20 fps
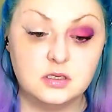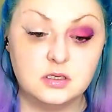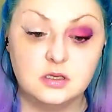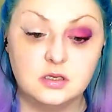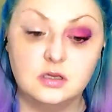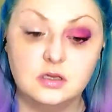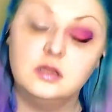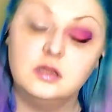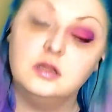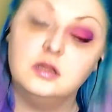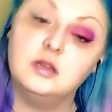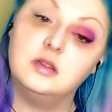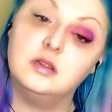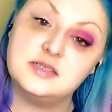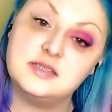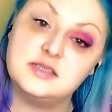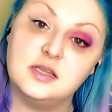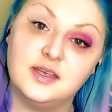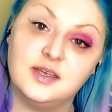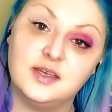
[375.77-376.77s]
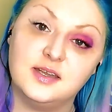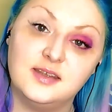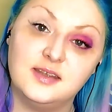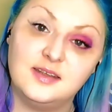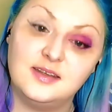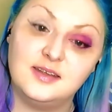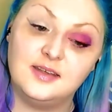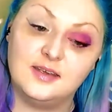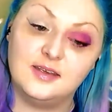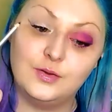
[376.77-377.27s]
this line here
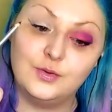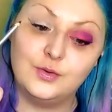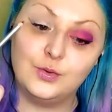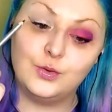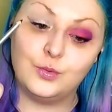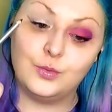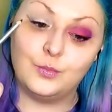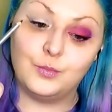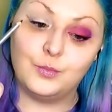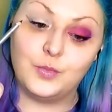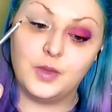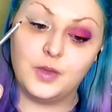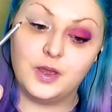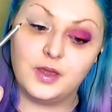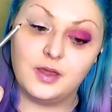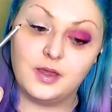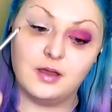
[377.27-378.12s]
on my eye.